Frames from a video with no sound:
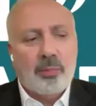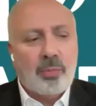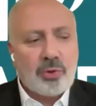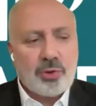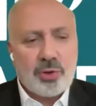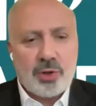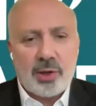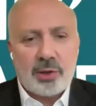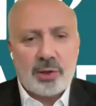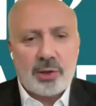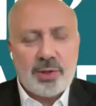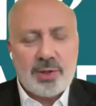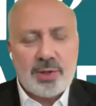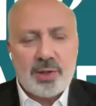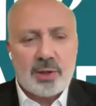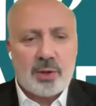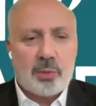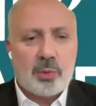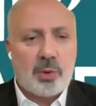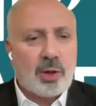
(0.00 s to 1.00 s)
Most
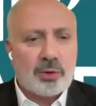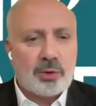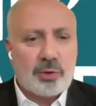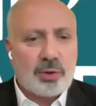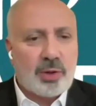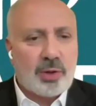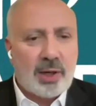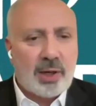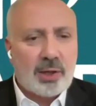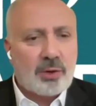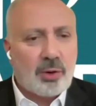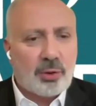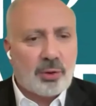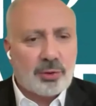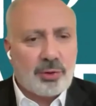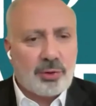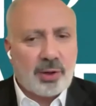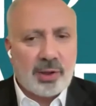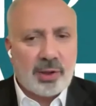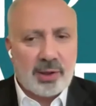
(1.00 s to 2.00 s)
countries in the world today
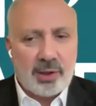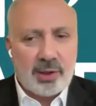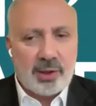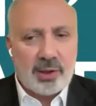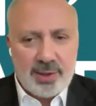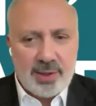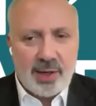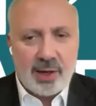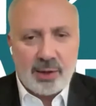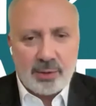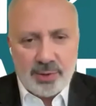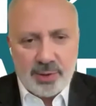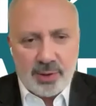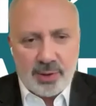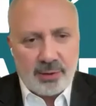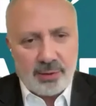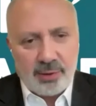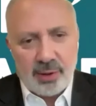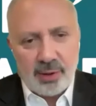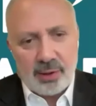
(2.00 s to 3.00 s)
don't recognize
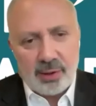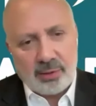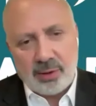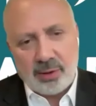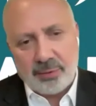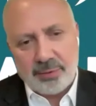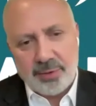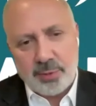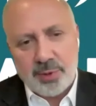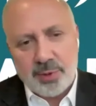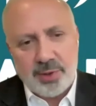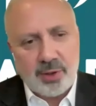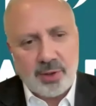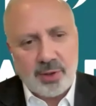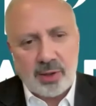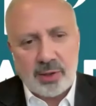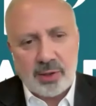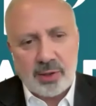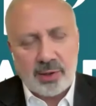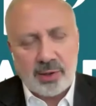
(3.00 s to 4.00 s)
DAOs. I think you have
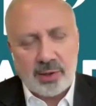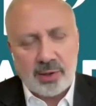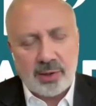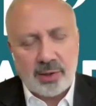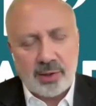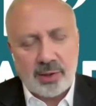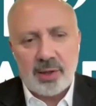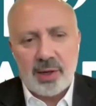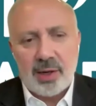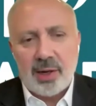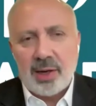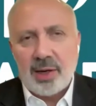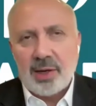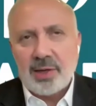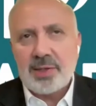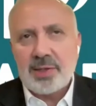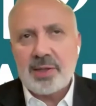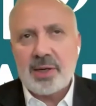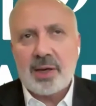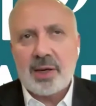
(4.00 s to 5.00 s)
Switzerland and
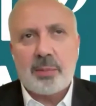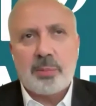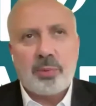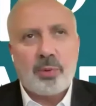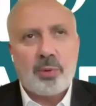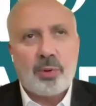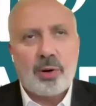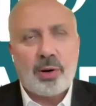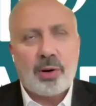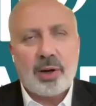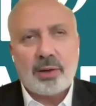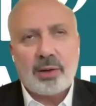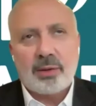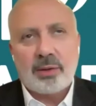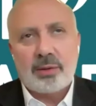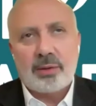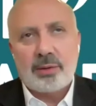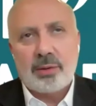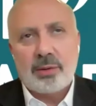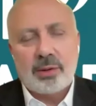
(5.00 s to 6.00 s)
Singapore
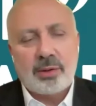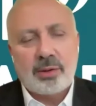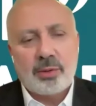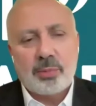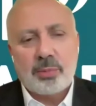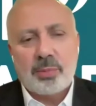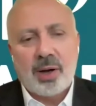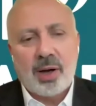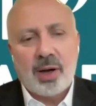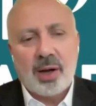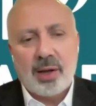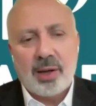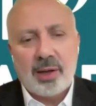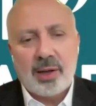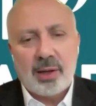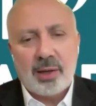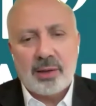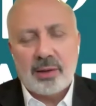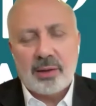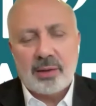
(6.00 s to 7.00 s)
and
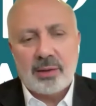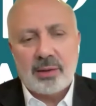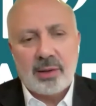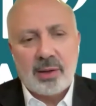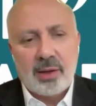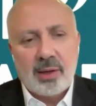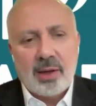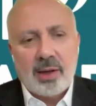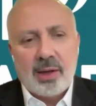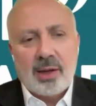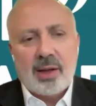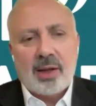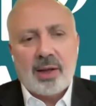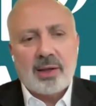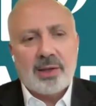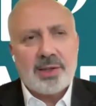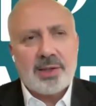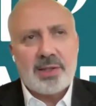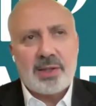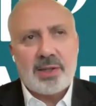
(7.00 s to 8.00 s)
Dubai
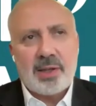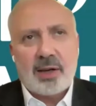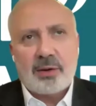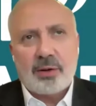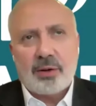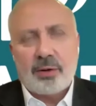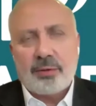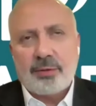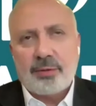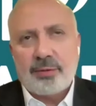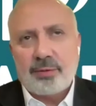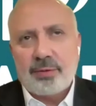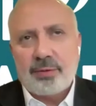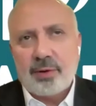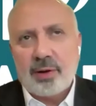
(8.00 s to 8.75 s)
and the state of